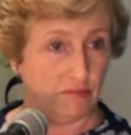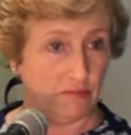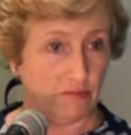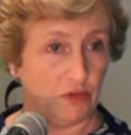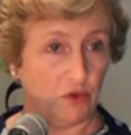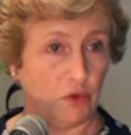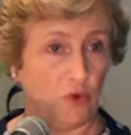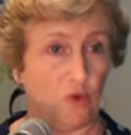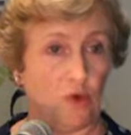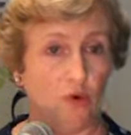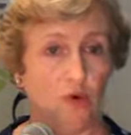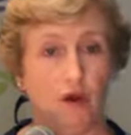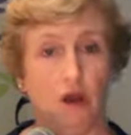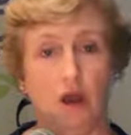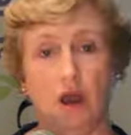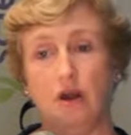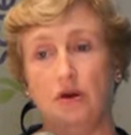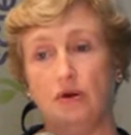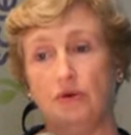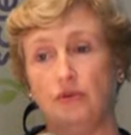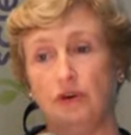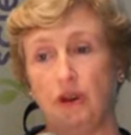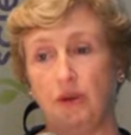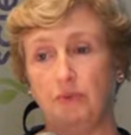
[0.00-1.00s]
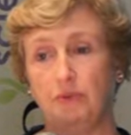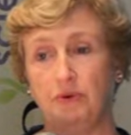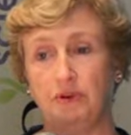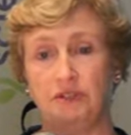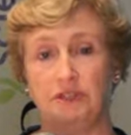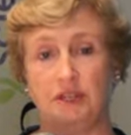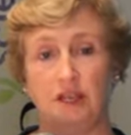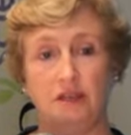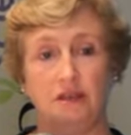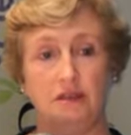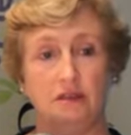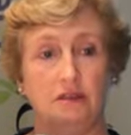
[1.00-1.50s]
your own
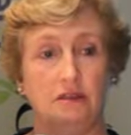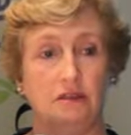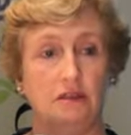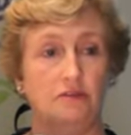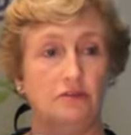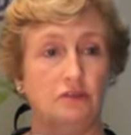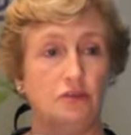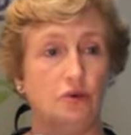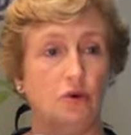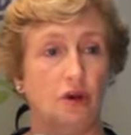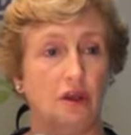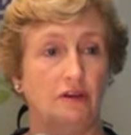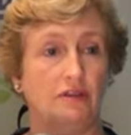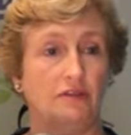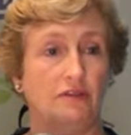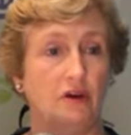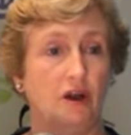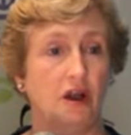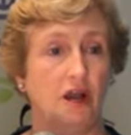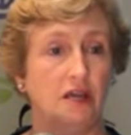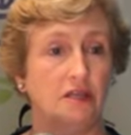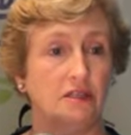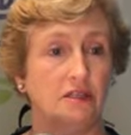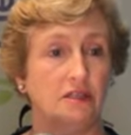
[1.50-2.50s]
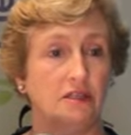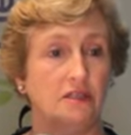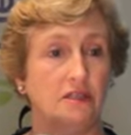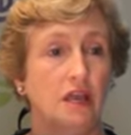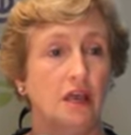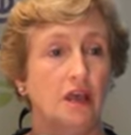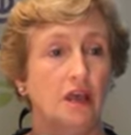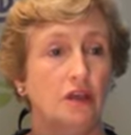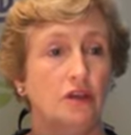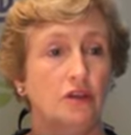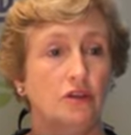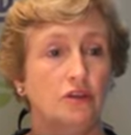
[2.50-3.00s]
representatives, your advisors,
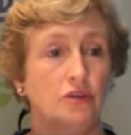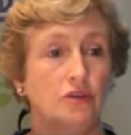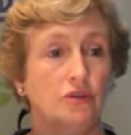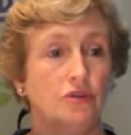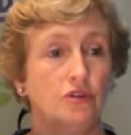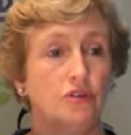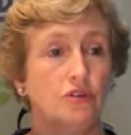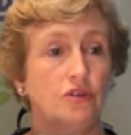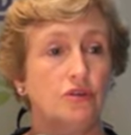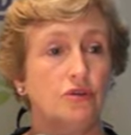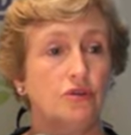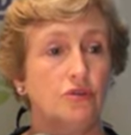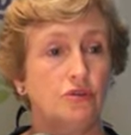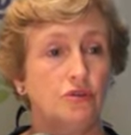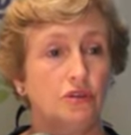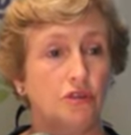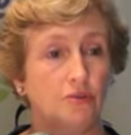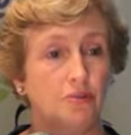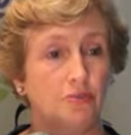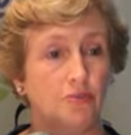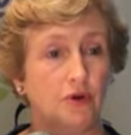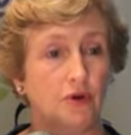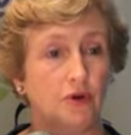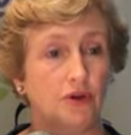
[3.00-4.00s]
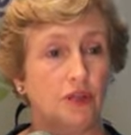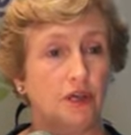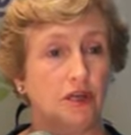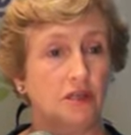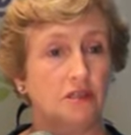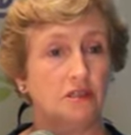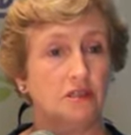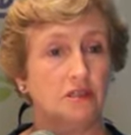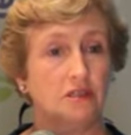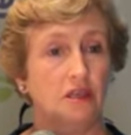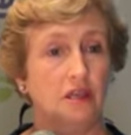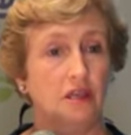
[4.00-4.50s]
to choose the
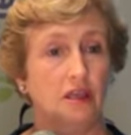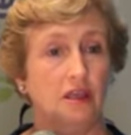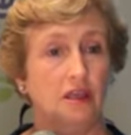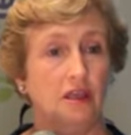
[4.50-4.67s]
products